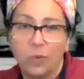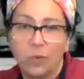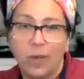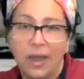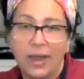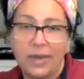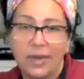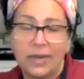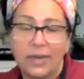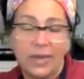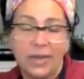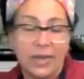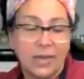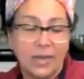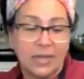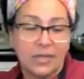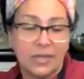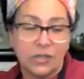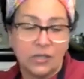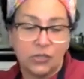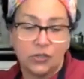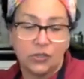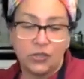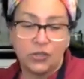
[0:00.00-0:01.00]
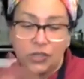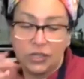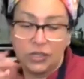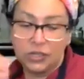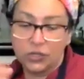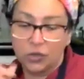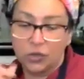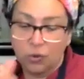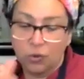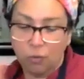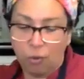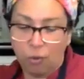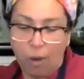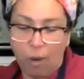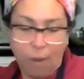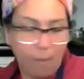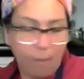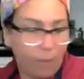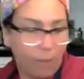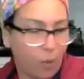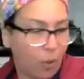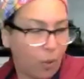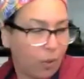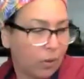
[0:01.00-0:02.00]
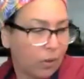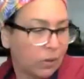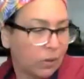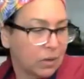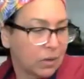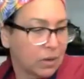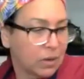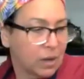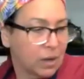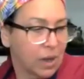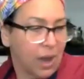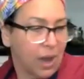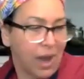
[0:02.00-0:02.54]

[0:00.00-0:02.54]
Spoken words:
white cheese crumble